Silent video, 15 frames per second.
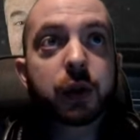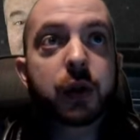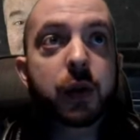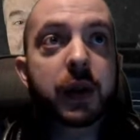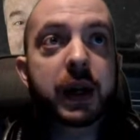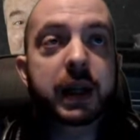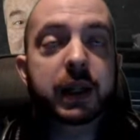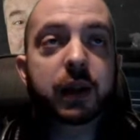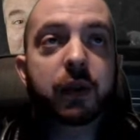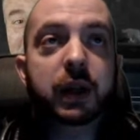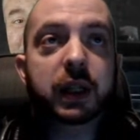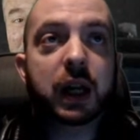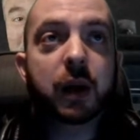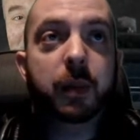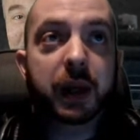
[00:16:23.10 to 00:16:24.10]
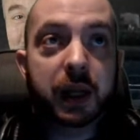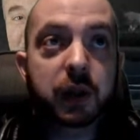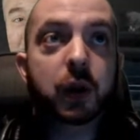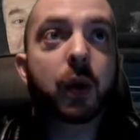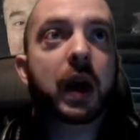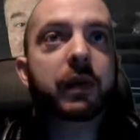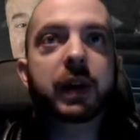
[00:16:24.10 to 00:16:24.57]
you that needs to reach out because
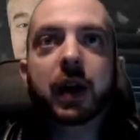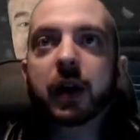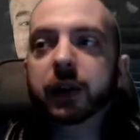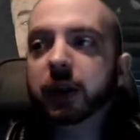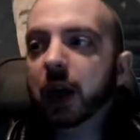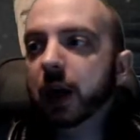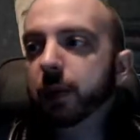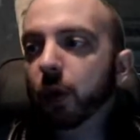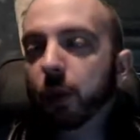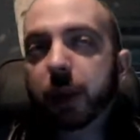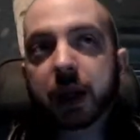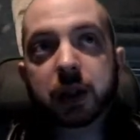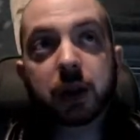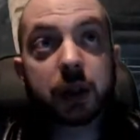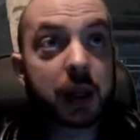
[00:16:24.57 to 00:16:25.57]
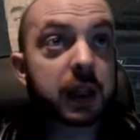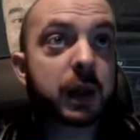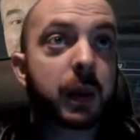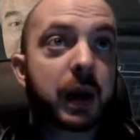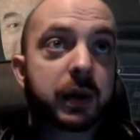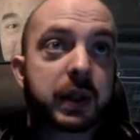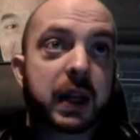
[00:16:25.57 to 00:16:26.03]
you're having a hard time, or because you think
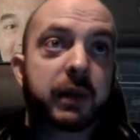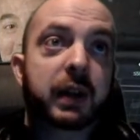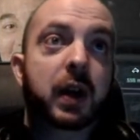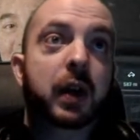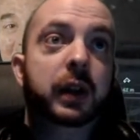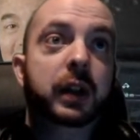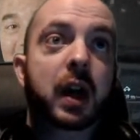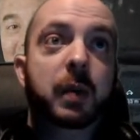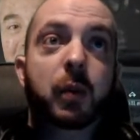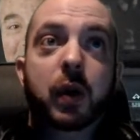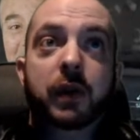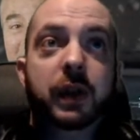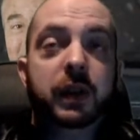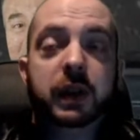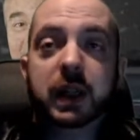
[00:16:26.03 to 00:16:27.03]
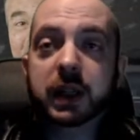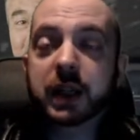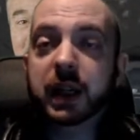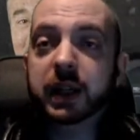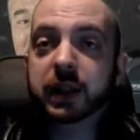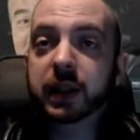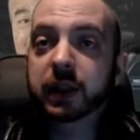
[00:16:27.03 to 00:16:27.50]
someone else is having a hard time, or even if it's just to
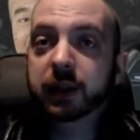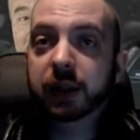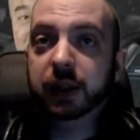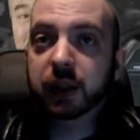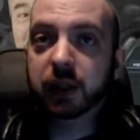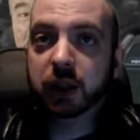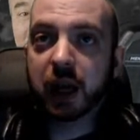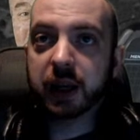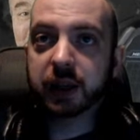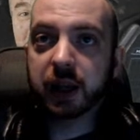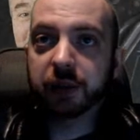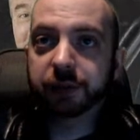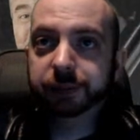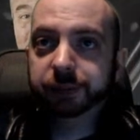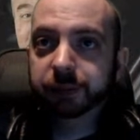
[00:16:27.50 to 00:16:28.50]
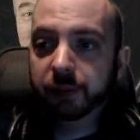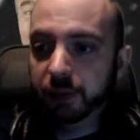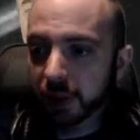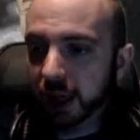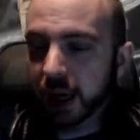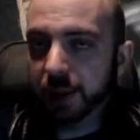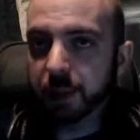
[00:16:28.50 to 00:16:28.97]
listen and just share stuff.
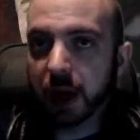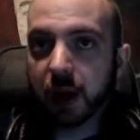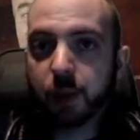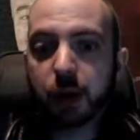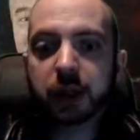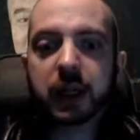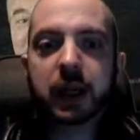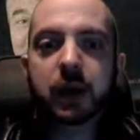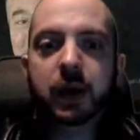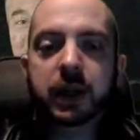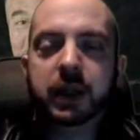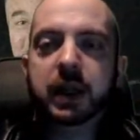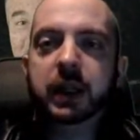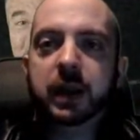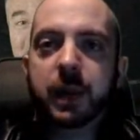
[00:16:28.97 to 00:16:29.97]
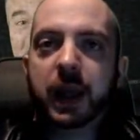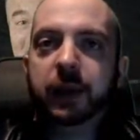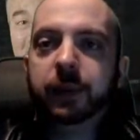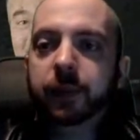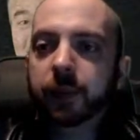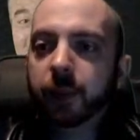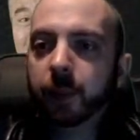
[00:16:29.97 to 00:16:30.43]
And I appreciate you listening to me.
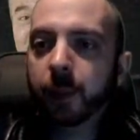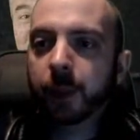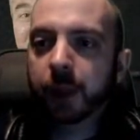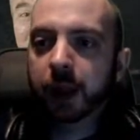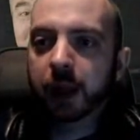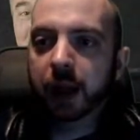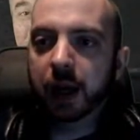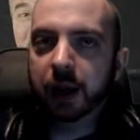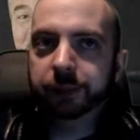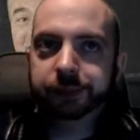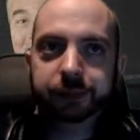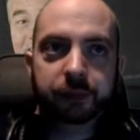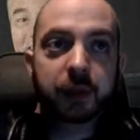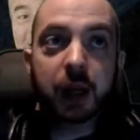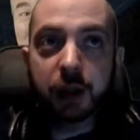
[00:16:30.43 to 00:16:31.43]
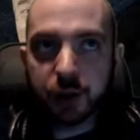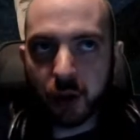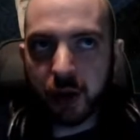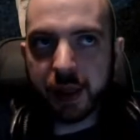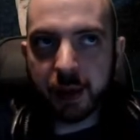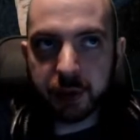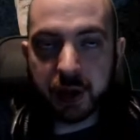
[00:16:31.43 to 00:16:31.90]

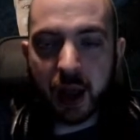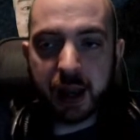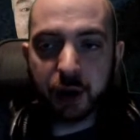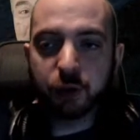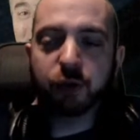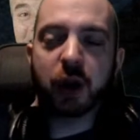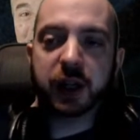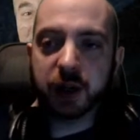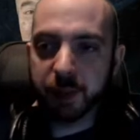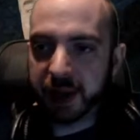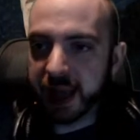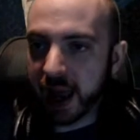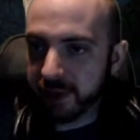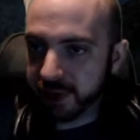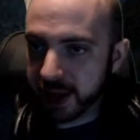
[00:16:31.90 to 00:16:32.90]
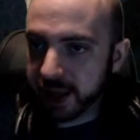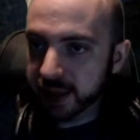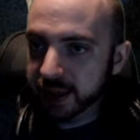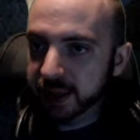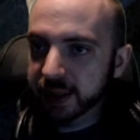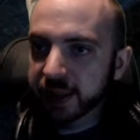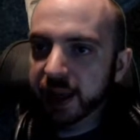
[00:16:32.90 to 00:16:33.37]
Sorry, that was incredibly heavy,
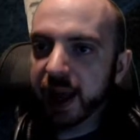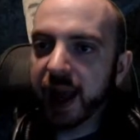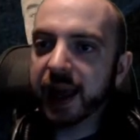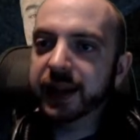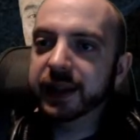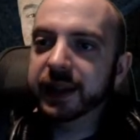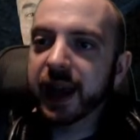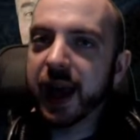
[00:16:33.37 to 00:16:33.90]
and